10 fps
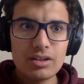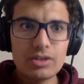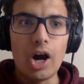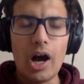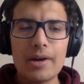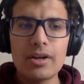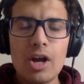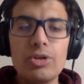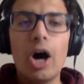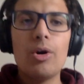No, I
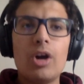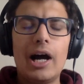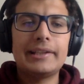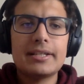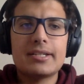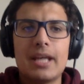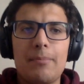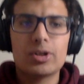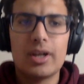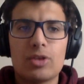no, I
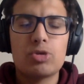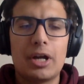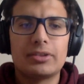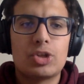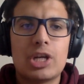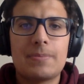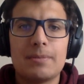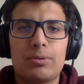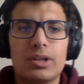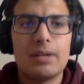disassembled it. I took out the chips
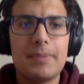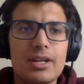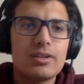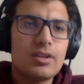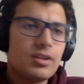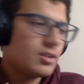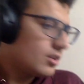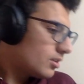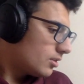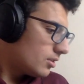and put it in the bin. Oh
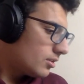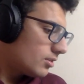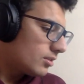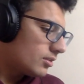my god.